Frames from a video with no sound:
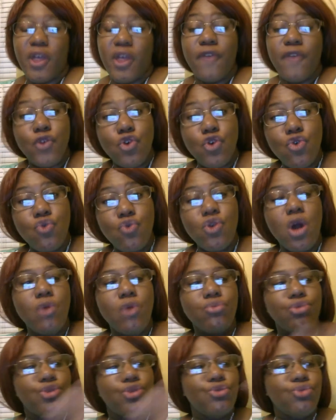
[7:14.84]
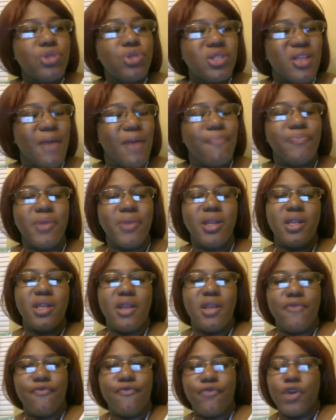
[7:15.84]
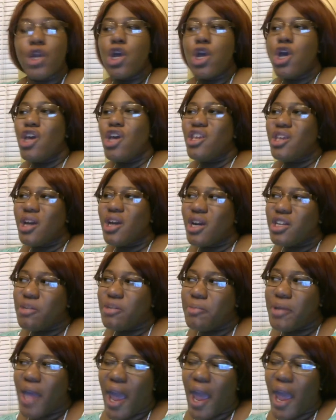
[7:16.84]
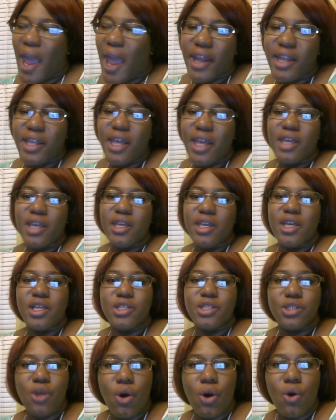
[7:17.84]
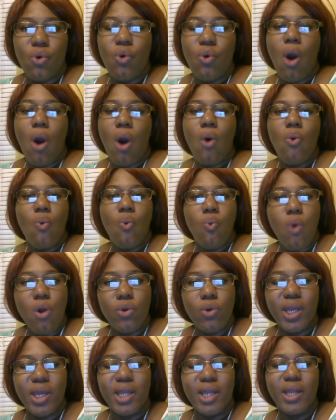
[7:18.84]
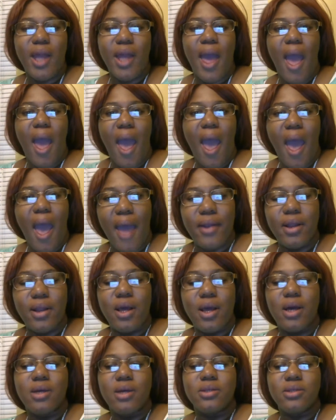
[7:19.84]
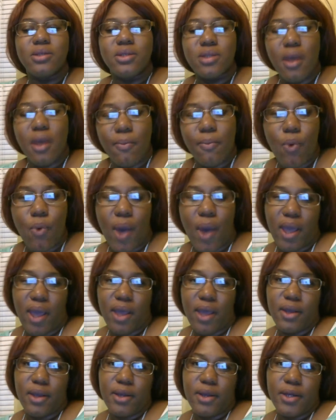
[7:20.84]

If you don't do something different, you're going to be 80 years old working at Subway.